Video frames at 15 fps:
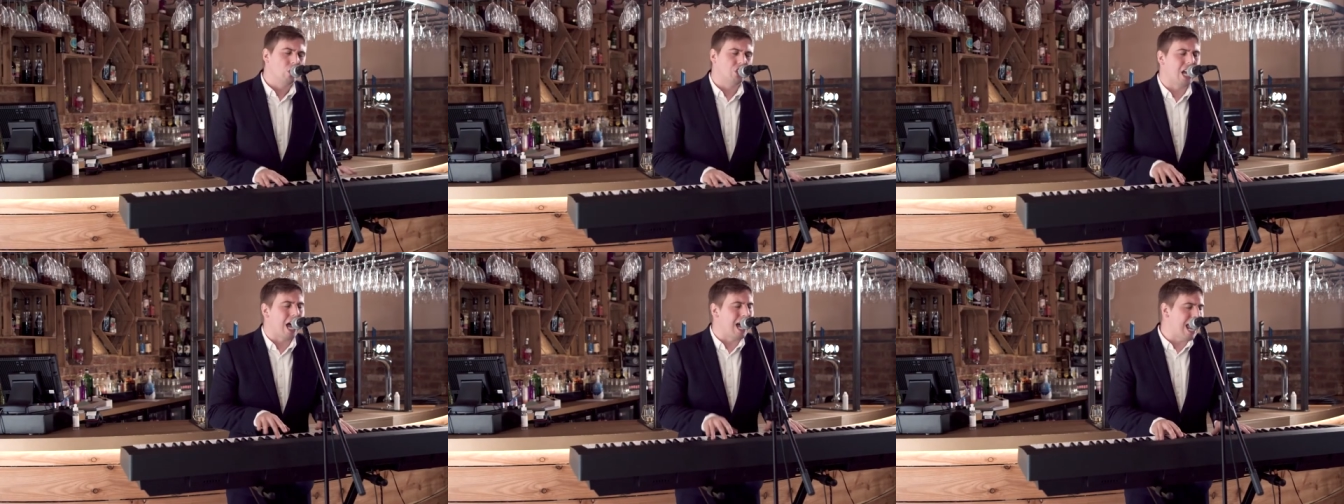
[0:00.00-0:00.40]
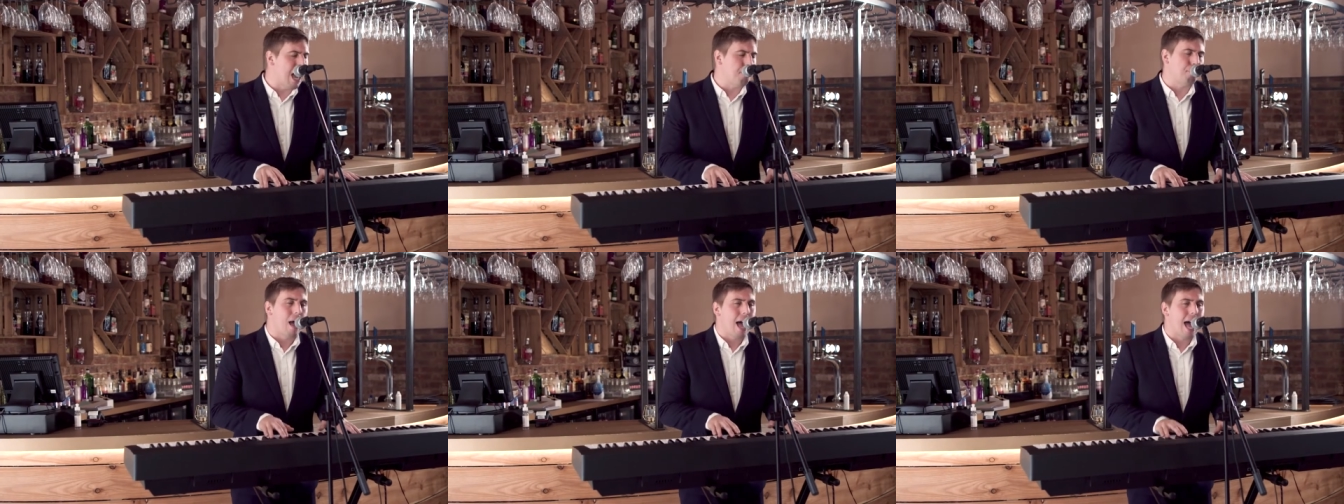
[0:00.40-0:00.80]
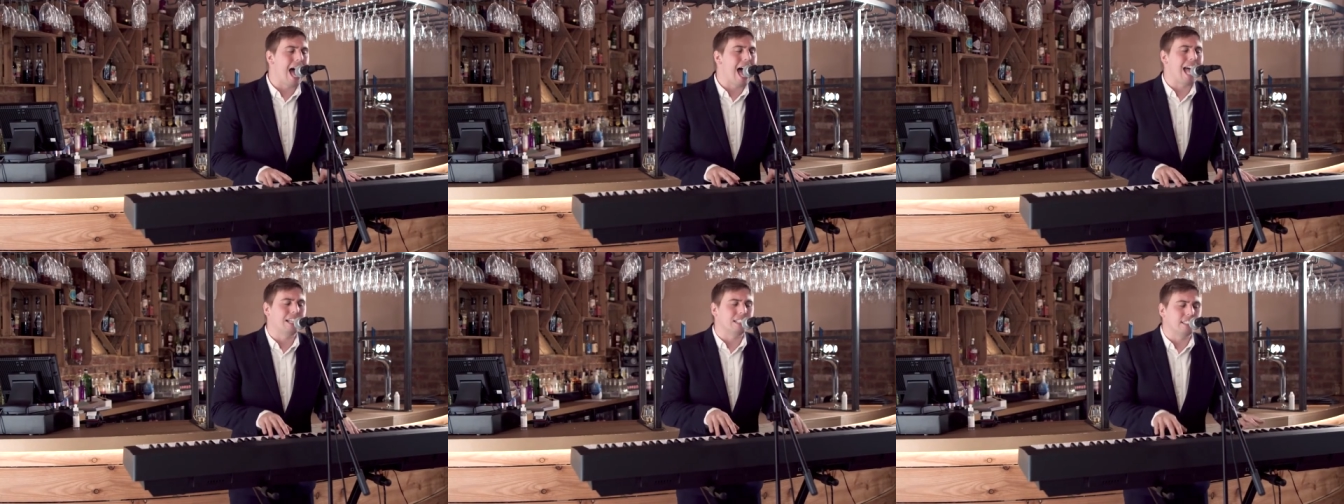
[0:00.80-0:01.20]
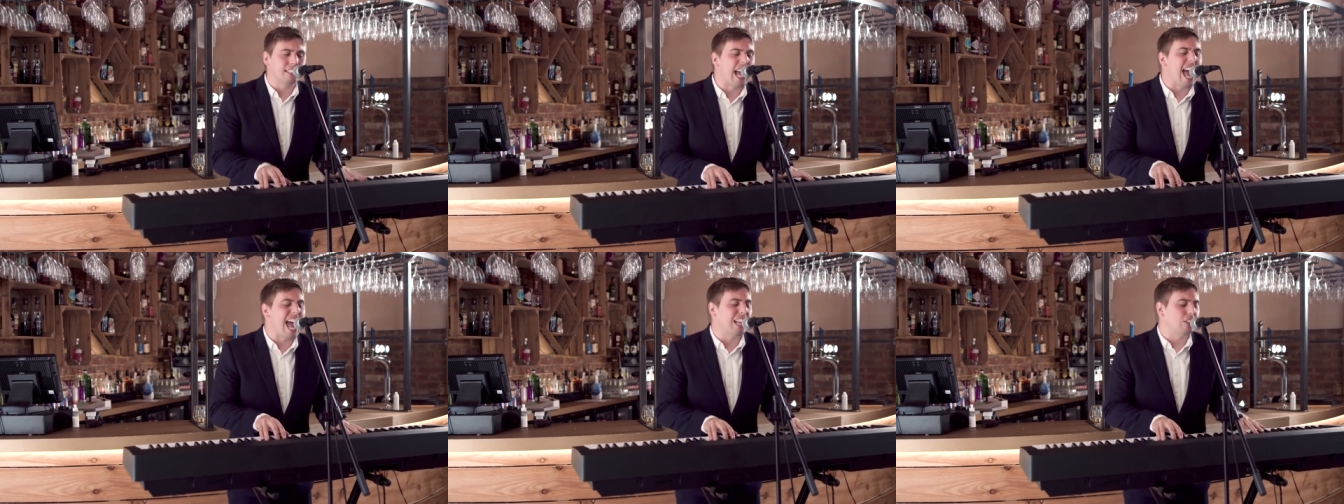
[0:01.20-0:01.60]
shut up and
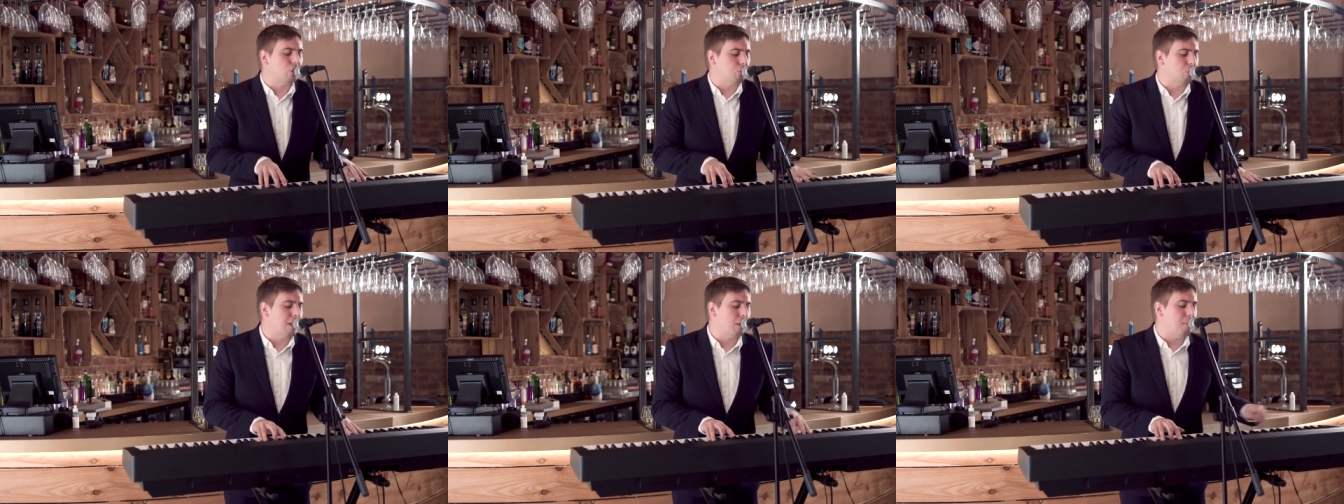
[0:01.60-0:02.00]
dance with